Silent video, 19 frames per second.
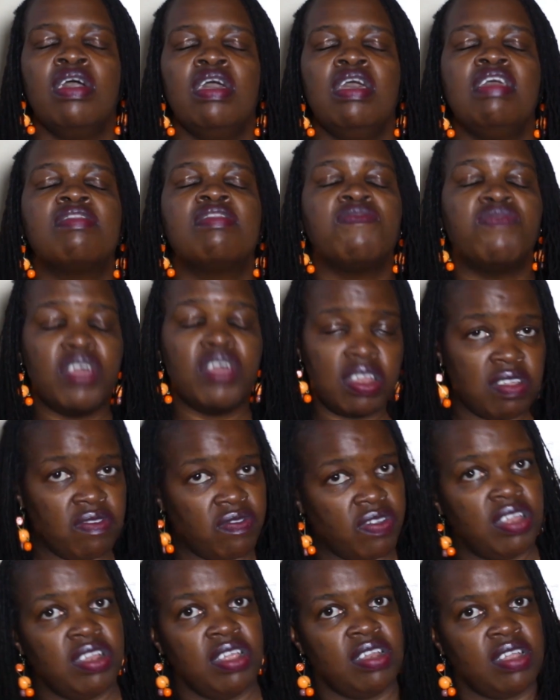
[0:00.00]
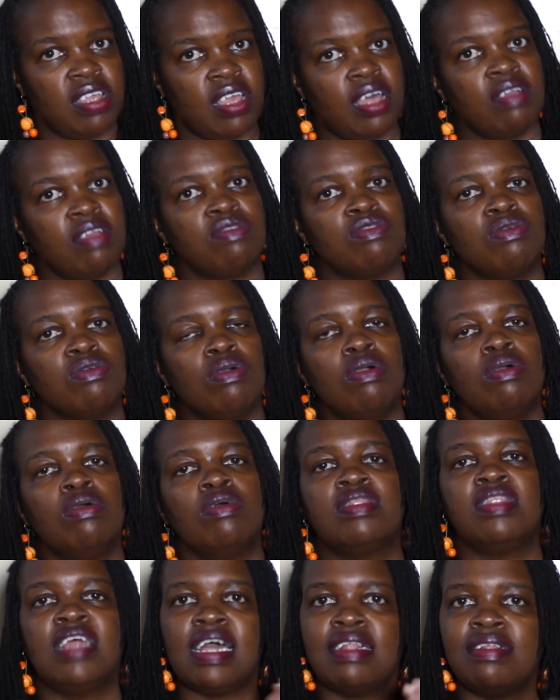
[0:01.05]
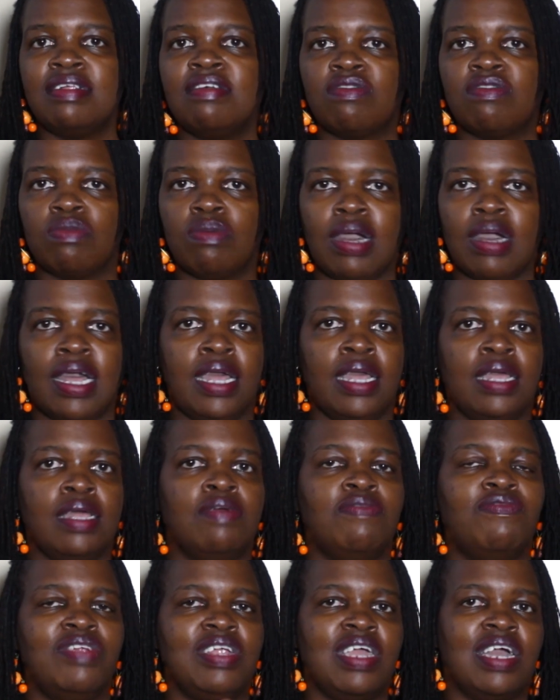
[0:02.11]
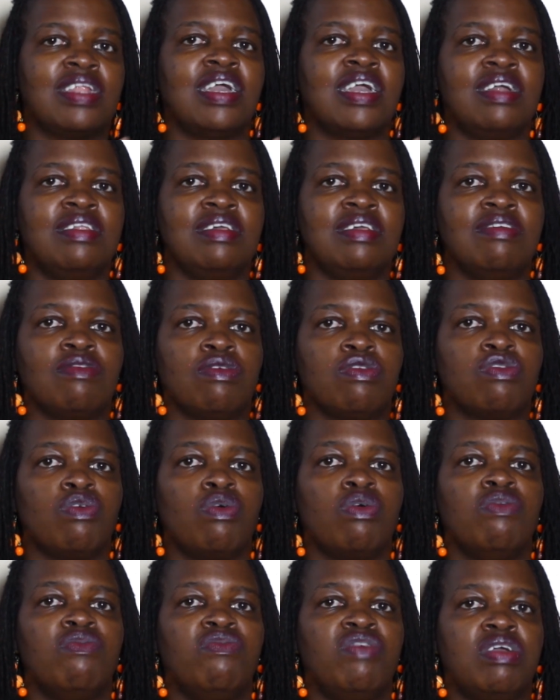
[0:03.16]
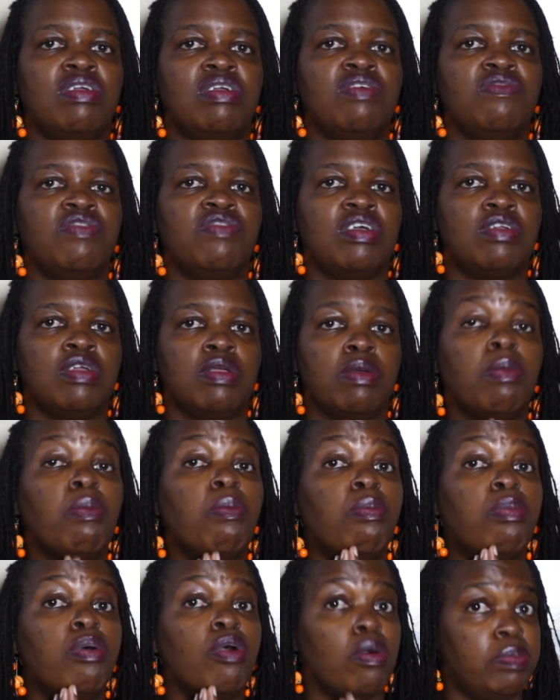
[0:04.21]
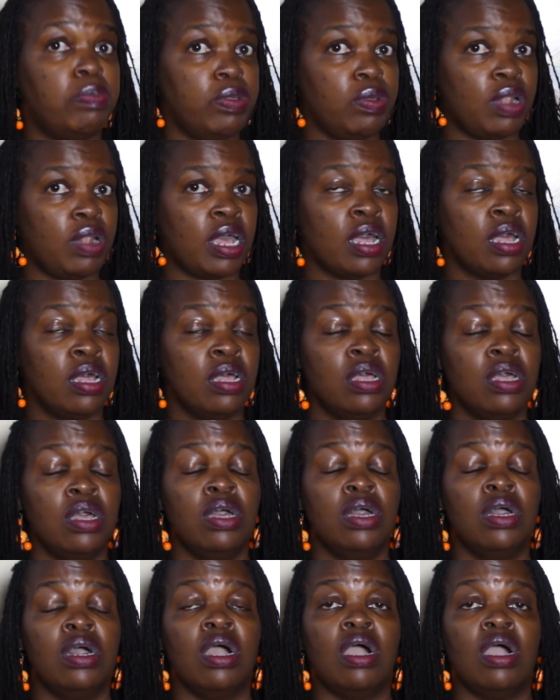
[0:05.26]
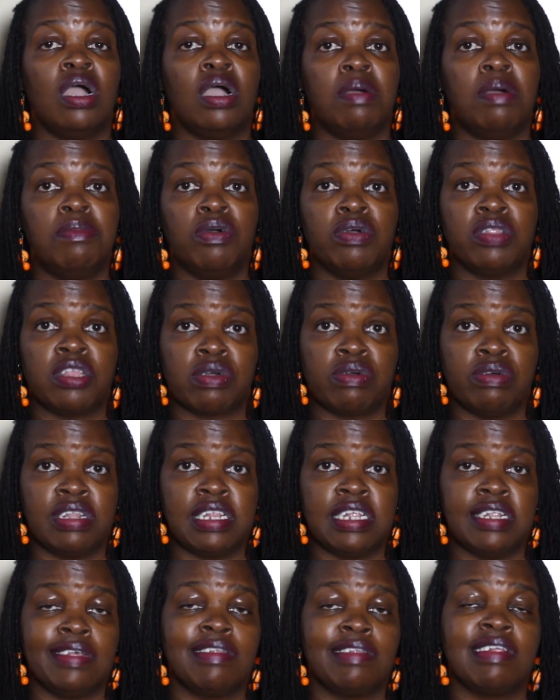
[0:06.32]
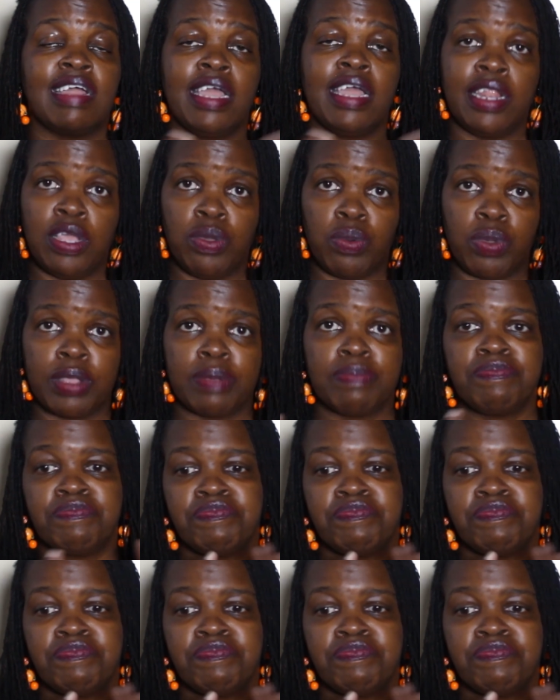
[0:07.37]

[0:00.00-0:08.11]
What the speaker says: it's very, very rare. So that is why freehand cutting is also very, very popular on the continent. Anyway,